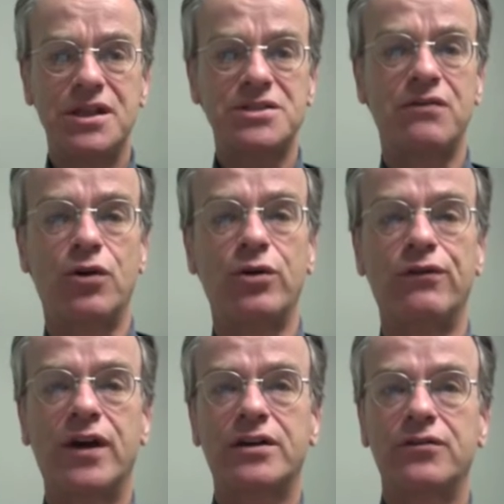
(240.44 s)
that very
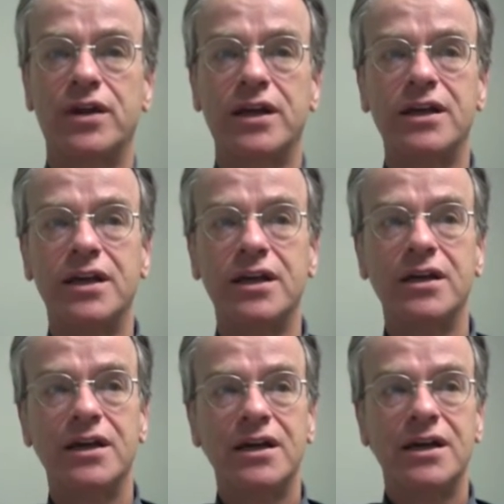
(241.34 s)
effectively. He
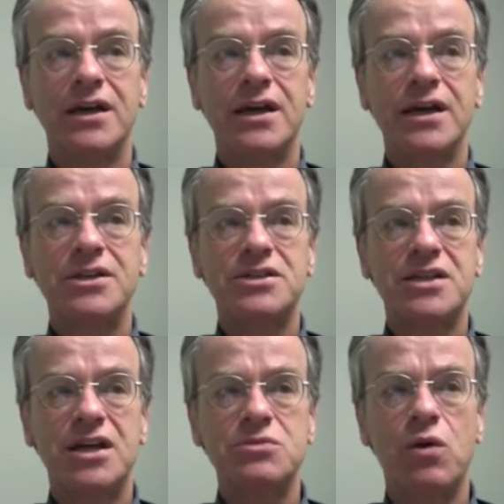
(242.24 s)

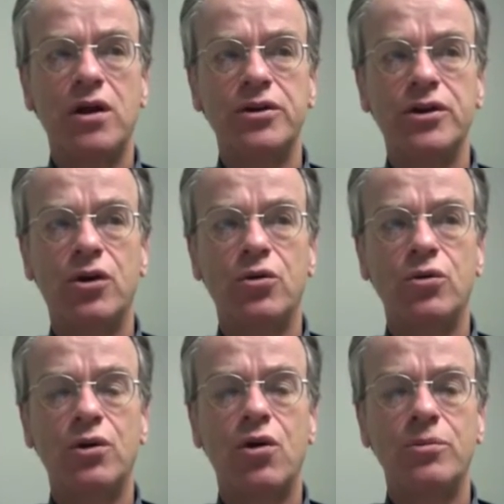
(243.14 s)
says, well,
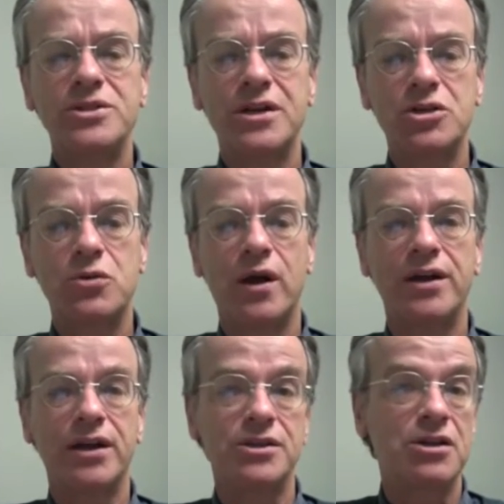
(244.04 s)
no,
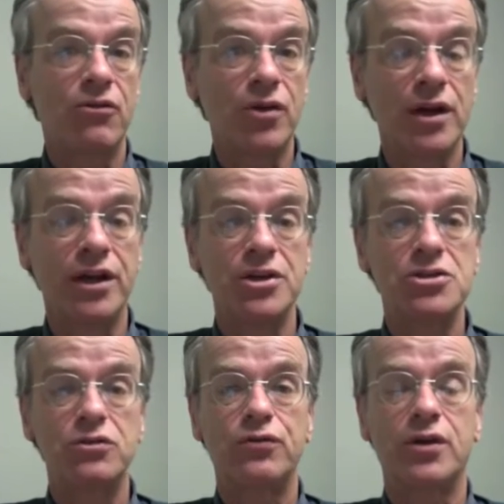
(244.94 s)
homosexuality is not really an
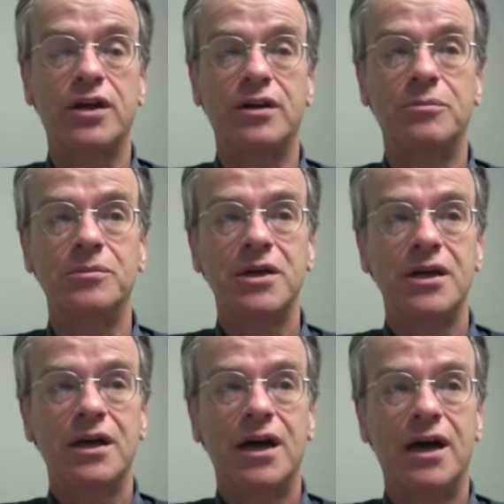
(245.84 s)
issue for him.
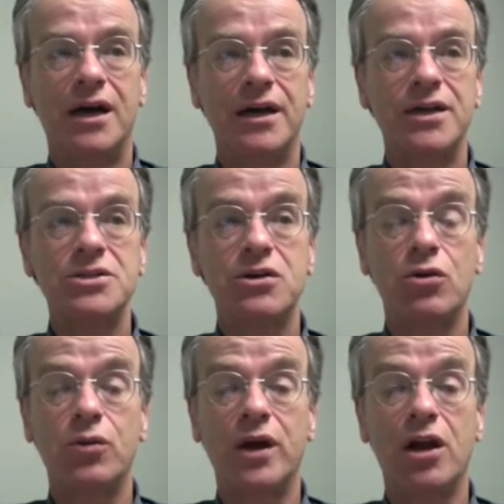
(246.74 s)
He's
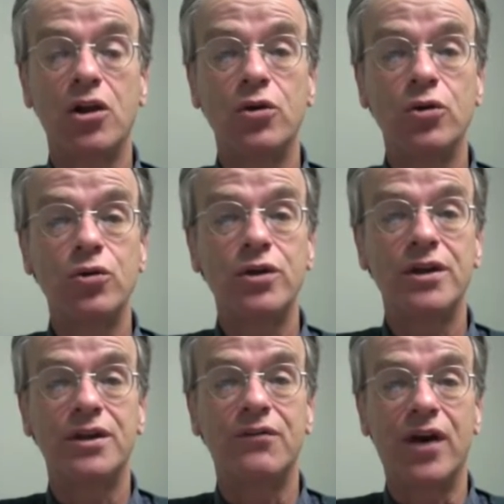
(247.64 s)
going to include
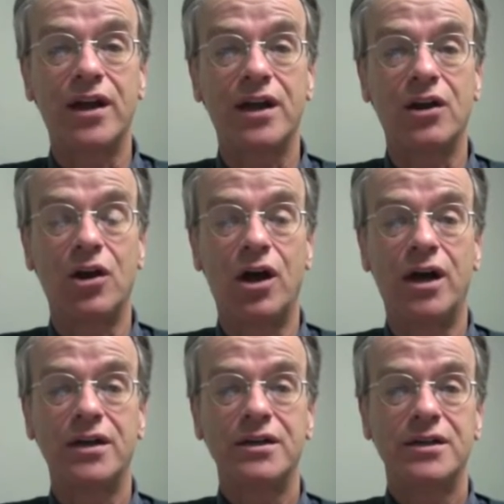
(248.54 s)
the Vatican law,